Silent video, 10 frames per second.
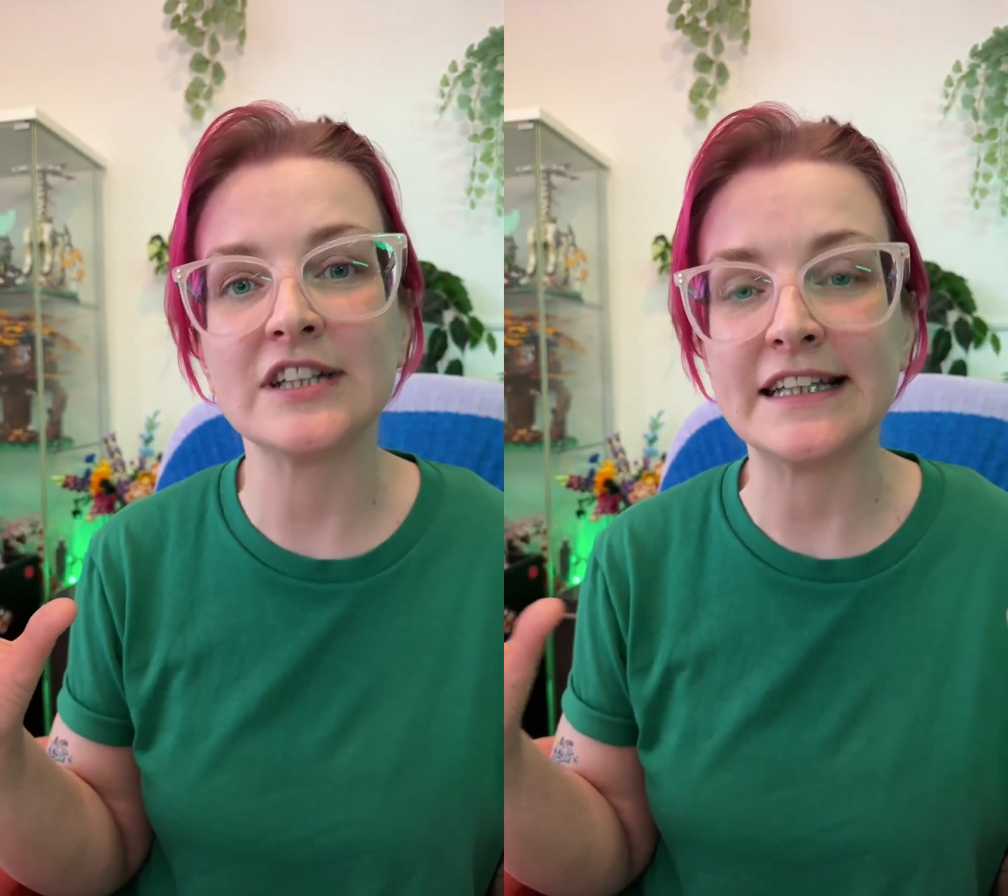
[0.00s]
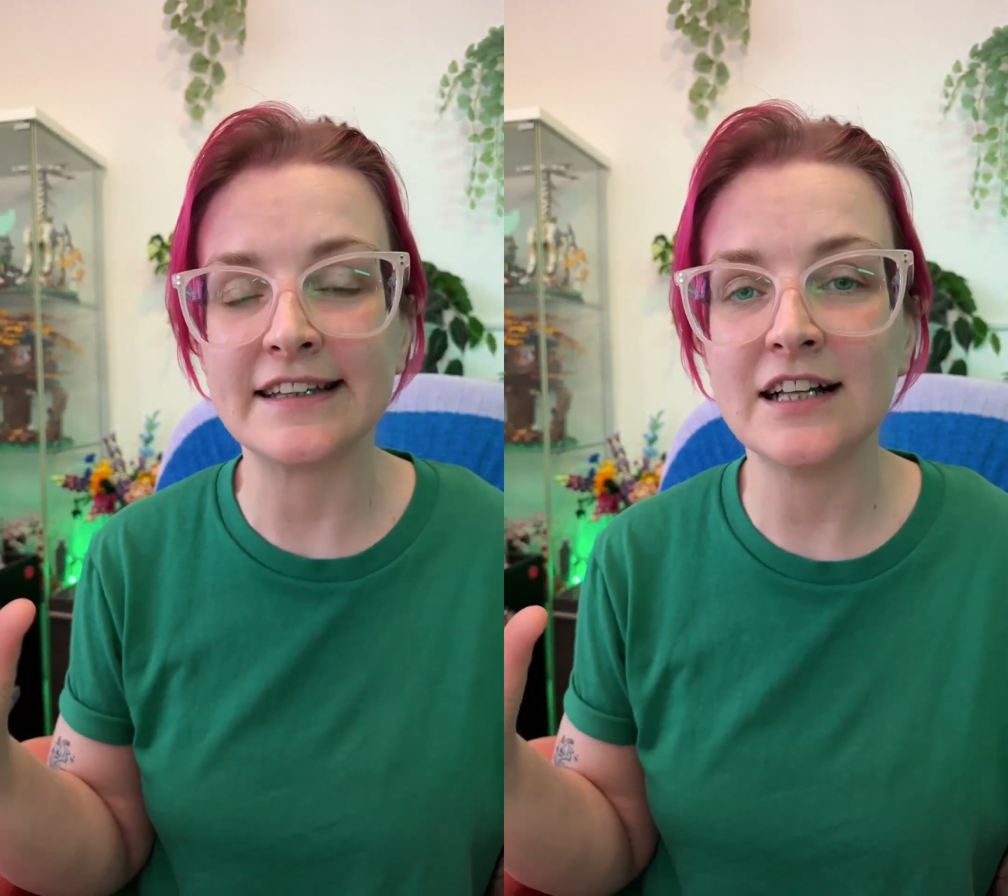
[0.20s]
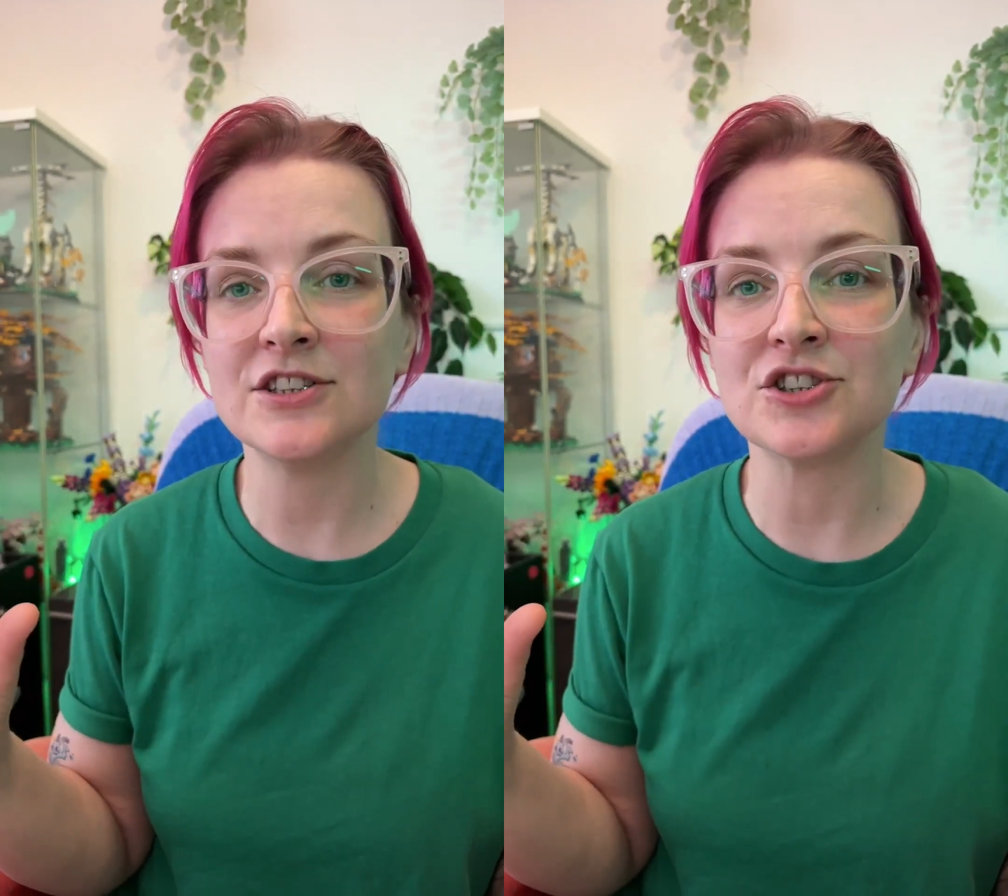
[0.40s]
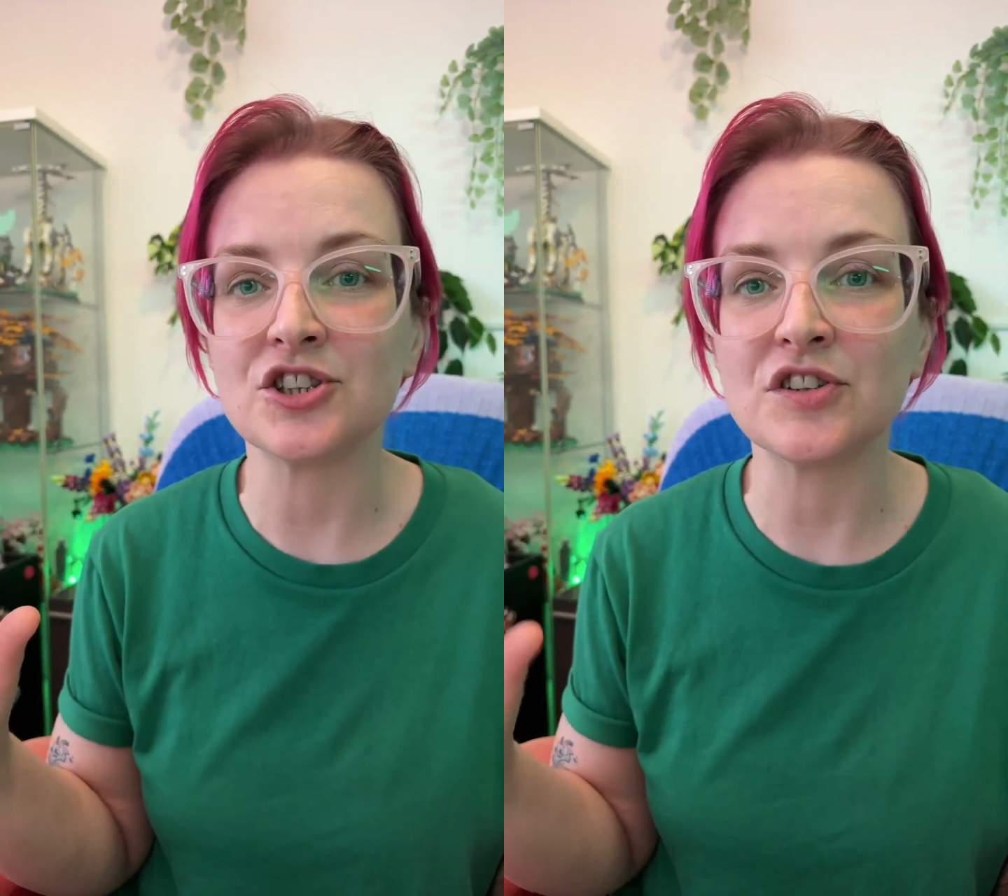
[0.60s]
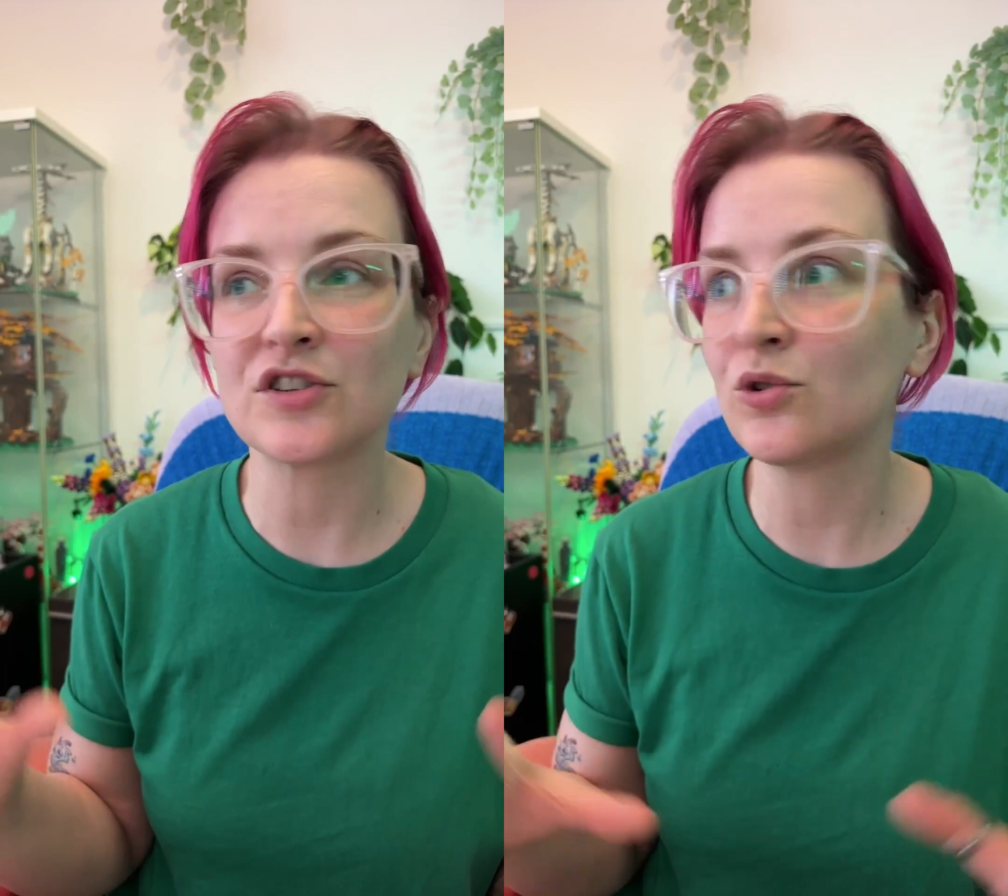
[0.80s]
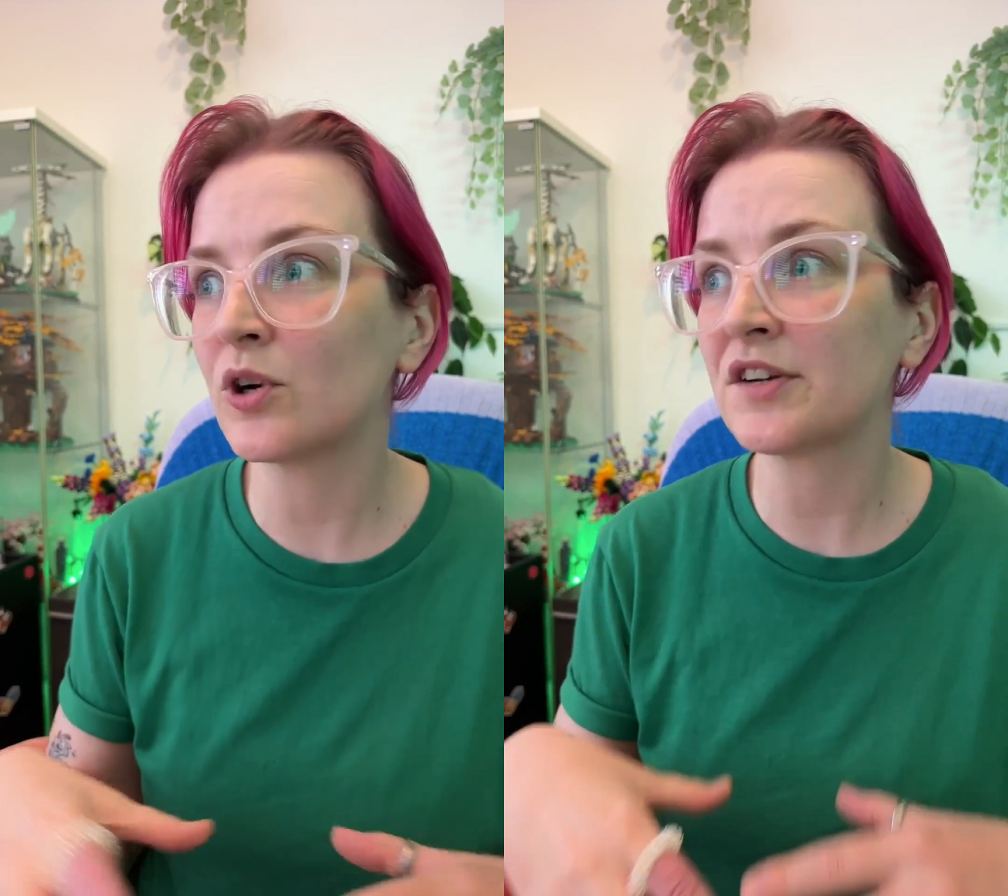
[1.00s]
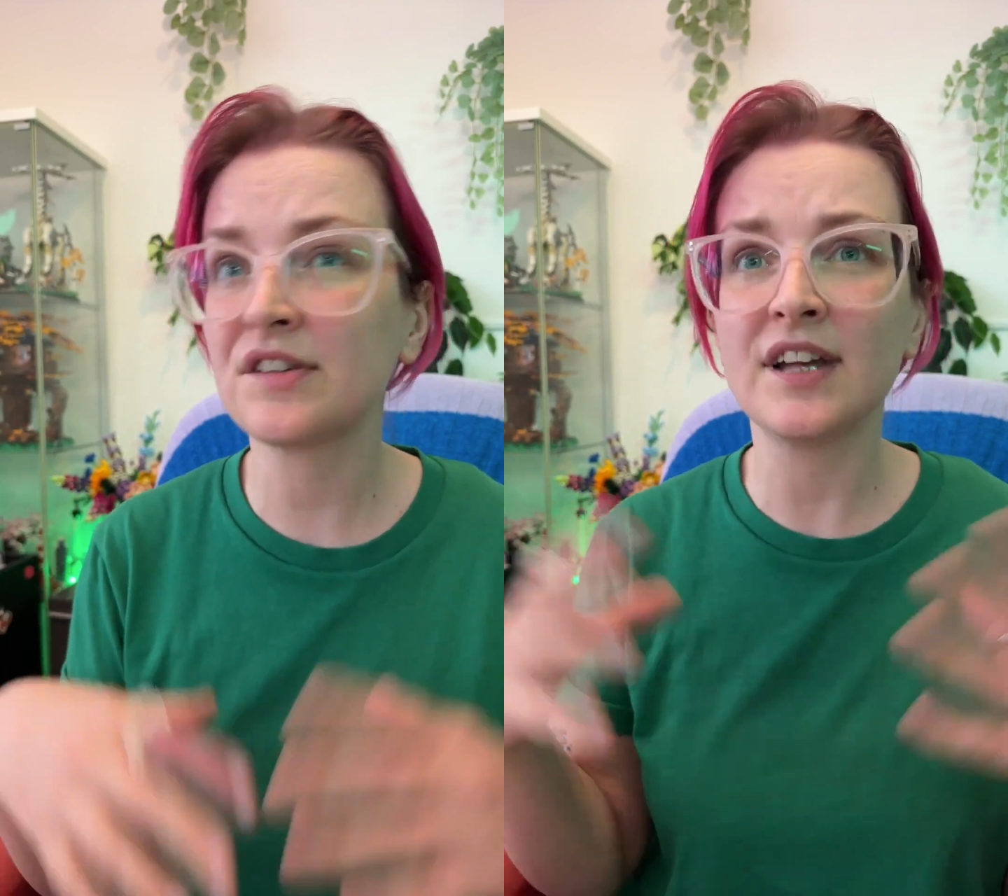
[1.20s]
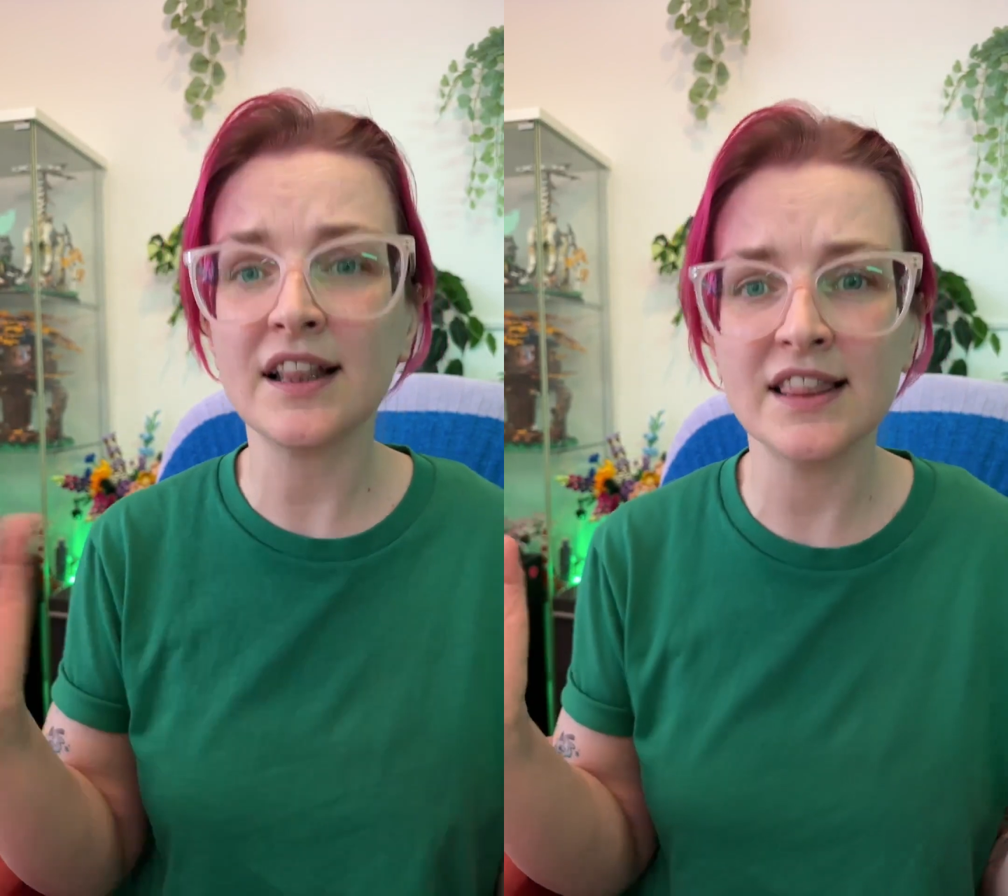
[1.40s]
intelligence who are
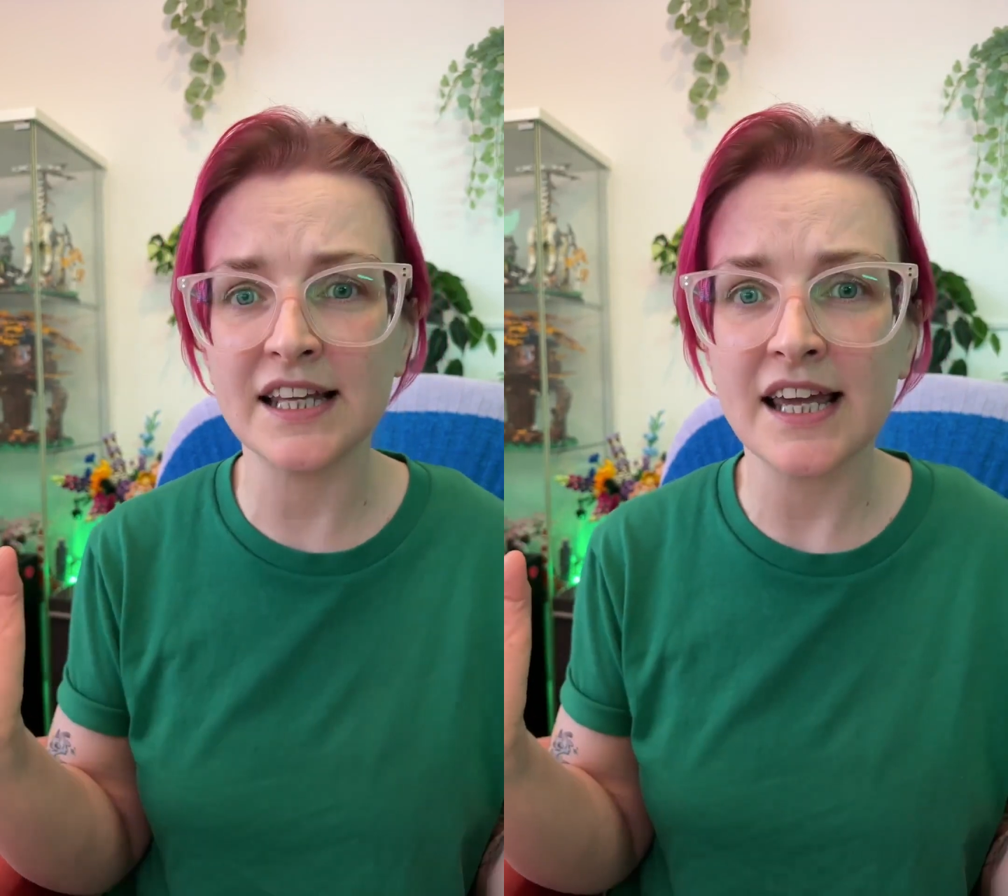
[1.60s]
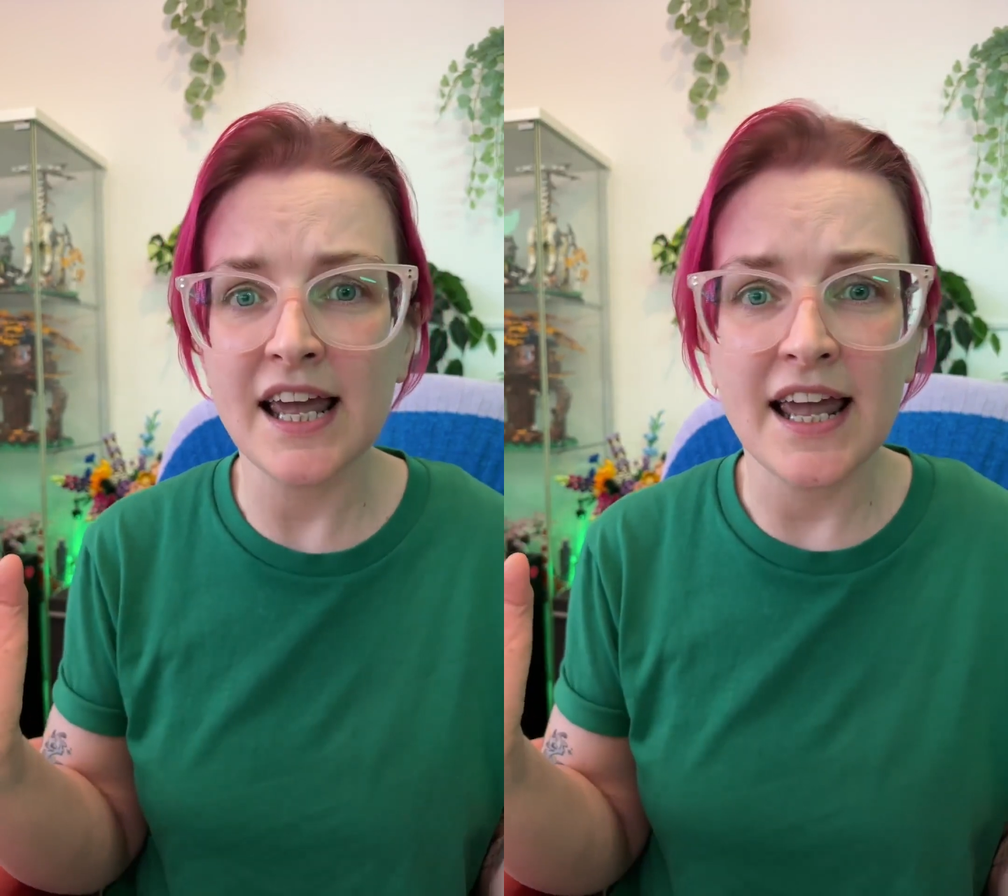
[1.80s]
suddenly